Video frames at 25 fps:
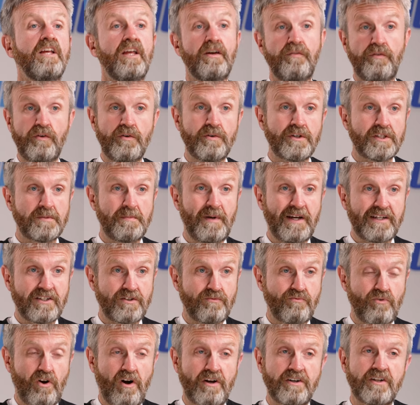If you expect
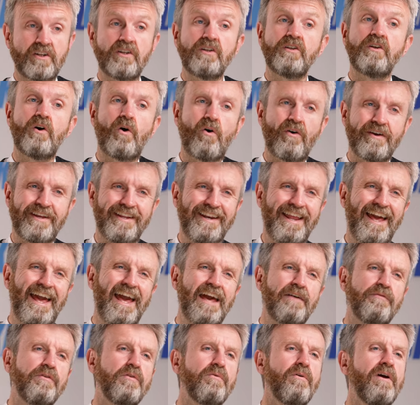to ride a lot in
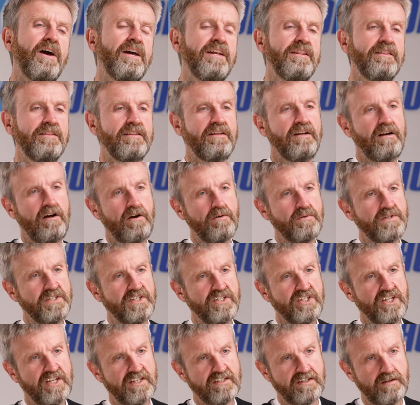heavy rain, then I would
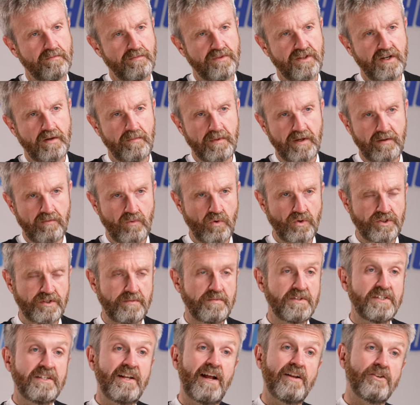suggest something a bit more
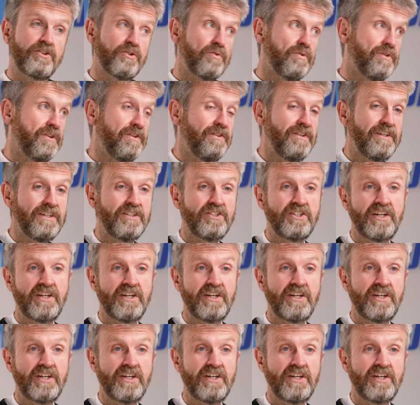substantial than this